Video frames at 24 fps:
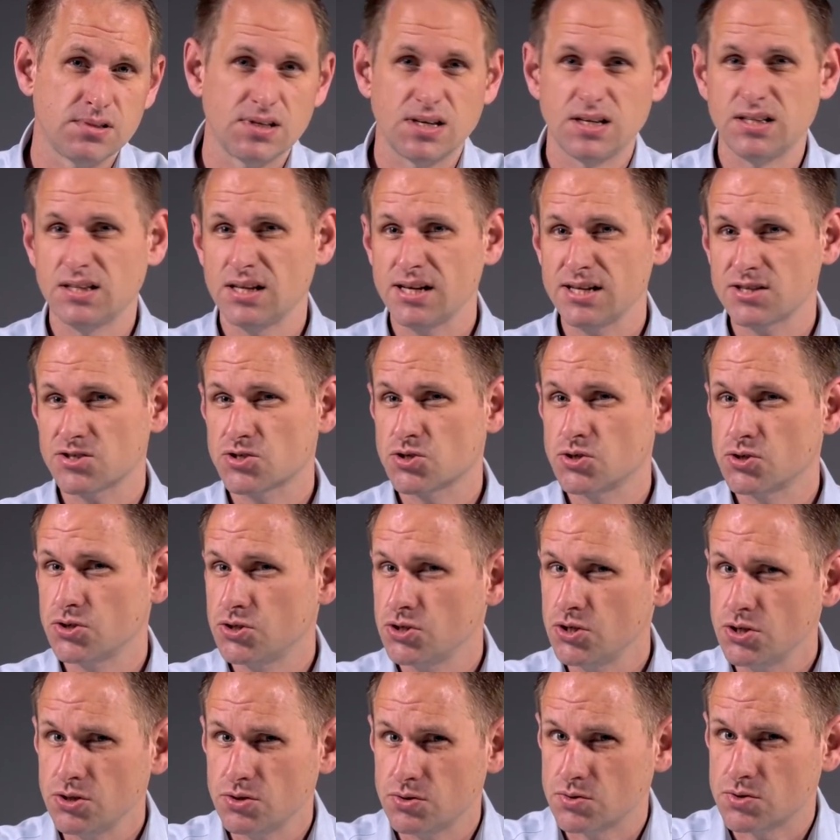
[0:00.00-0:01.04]
And that's good
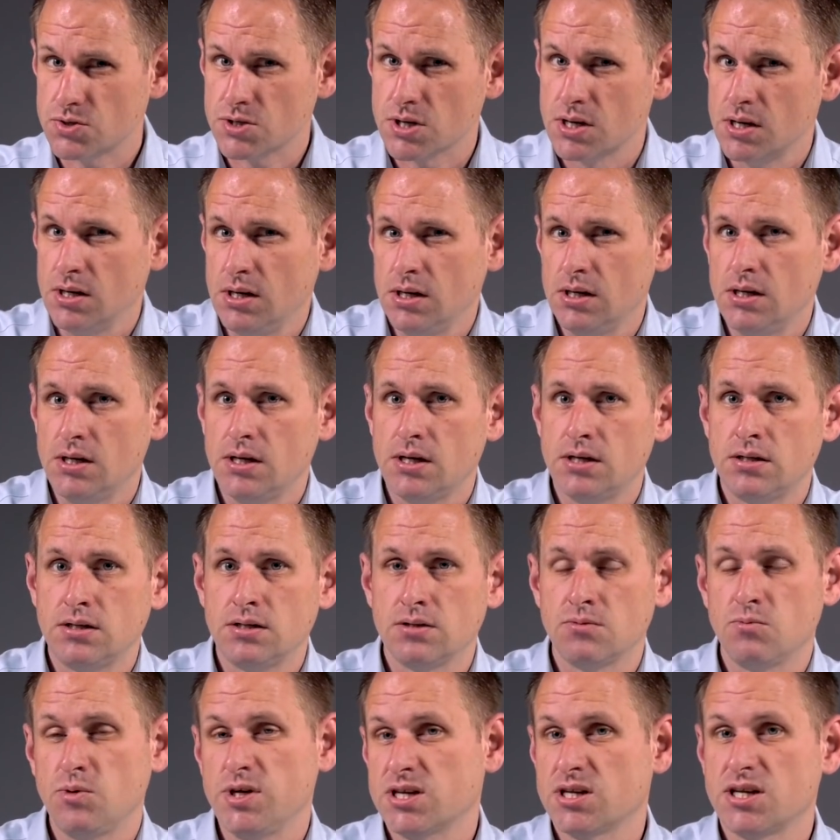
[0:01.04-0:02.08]
news.
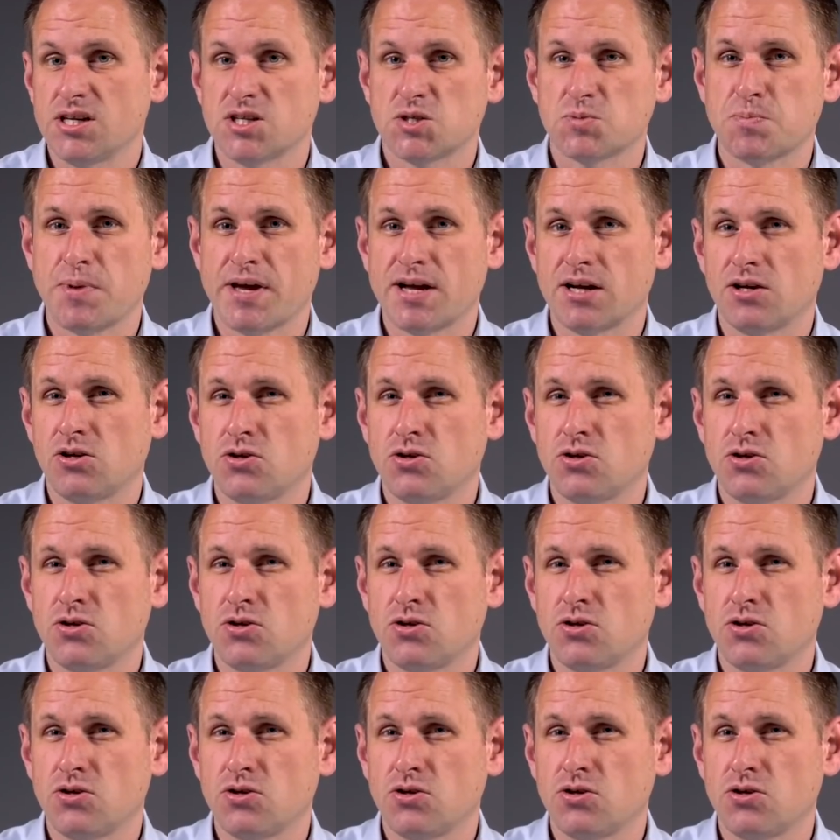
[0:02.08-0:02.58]
We can expect